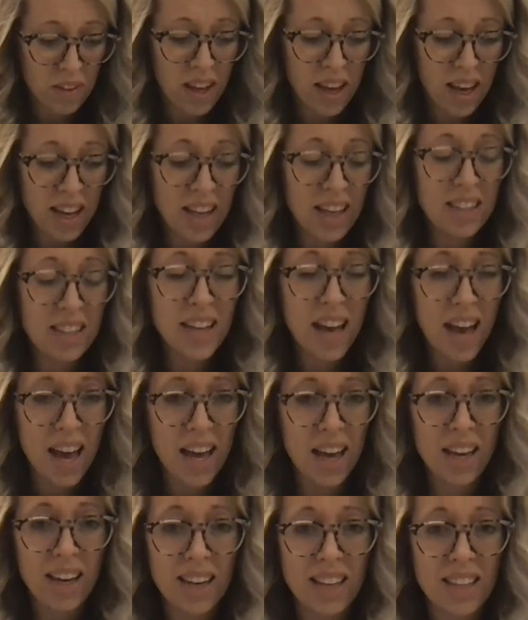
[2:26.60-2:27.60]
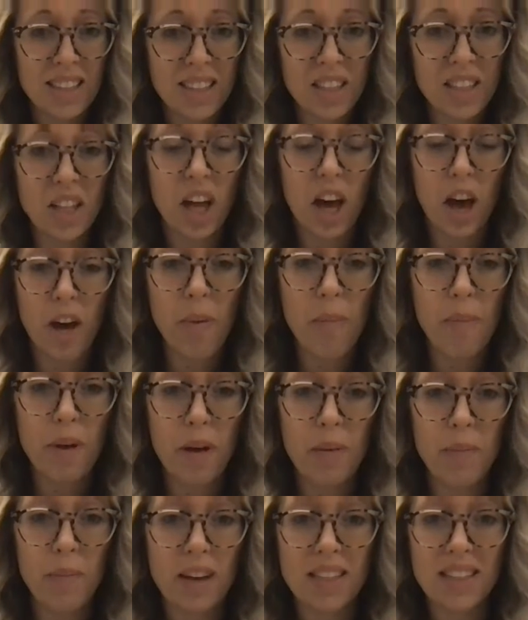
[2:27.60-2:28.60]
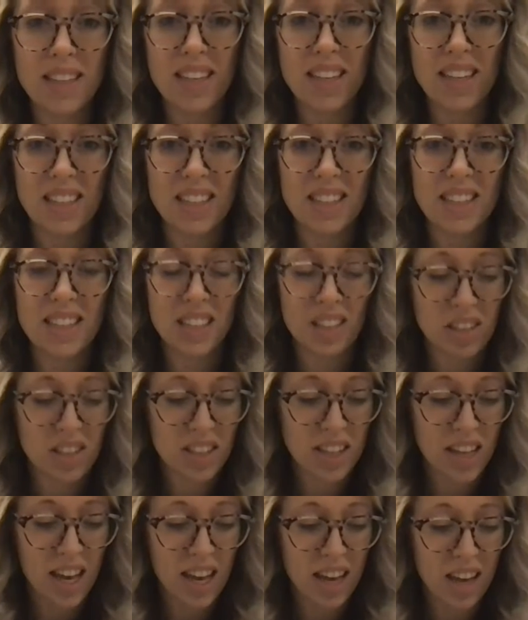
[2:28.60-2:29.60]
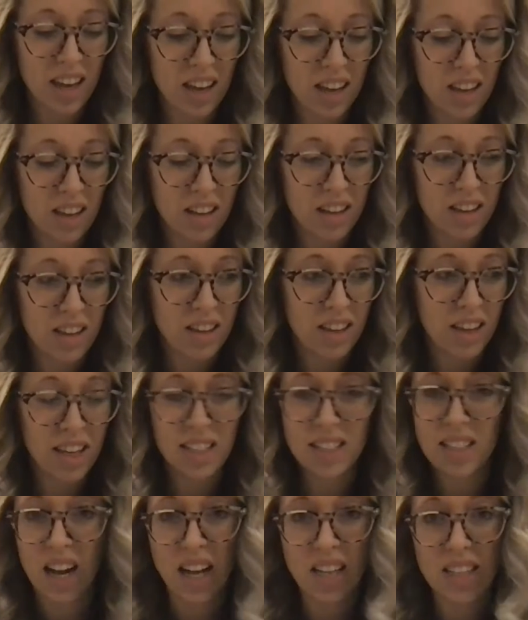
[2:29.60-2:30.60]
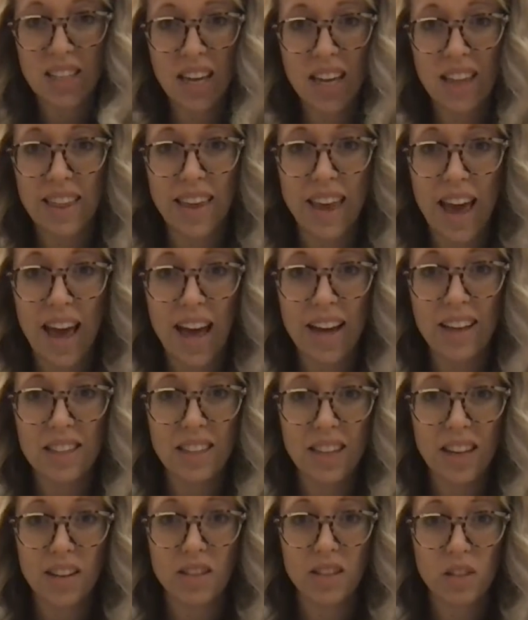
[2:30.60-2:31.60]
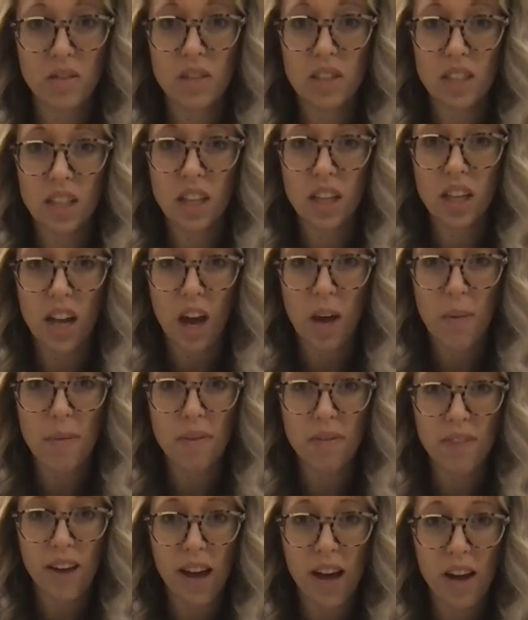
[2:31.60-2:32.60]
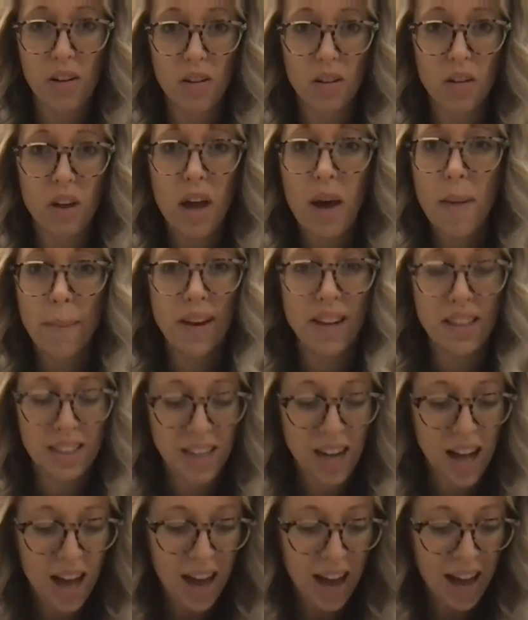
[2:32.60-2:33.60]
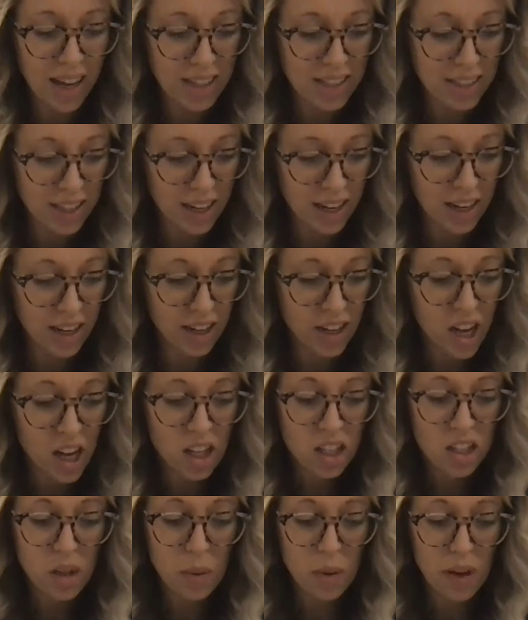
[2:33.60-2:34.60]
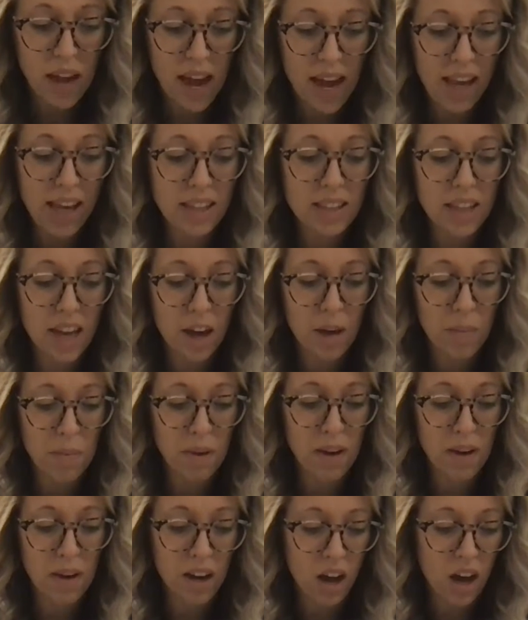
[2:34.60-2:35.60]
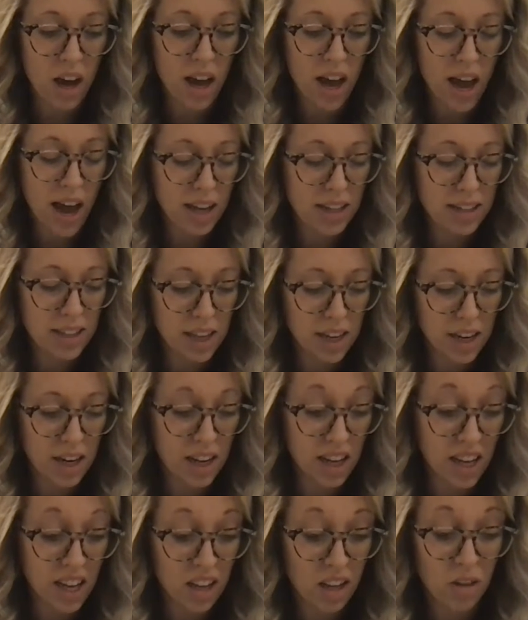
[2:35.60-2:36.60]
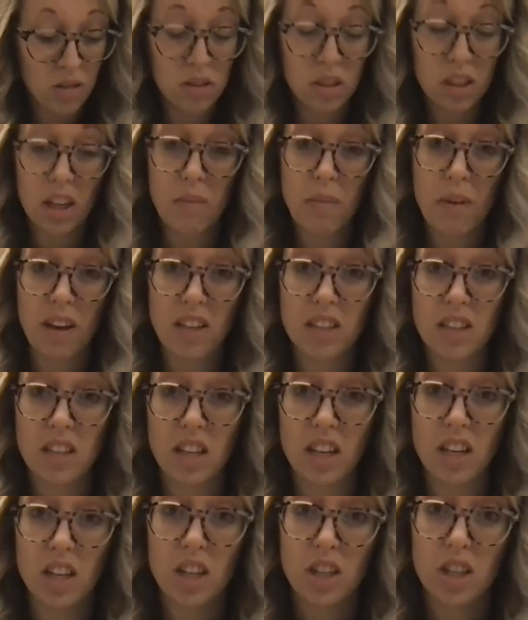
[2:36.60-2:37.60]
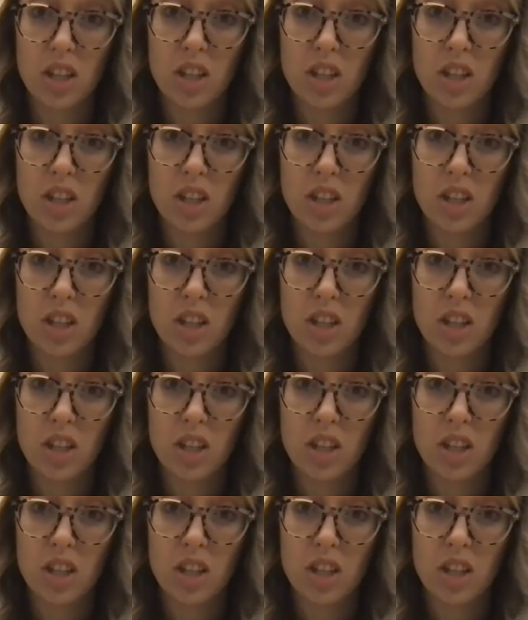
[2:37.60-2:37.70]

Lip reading: It is still open because it is still saying, it's not saying the A sound, so it's still an open vowel, but it's not accented. So when A is open and not accented, it usually makes the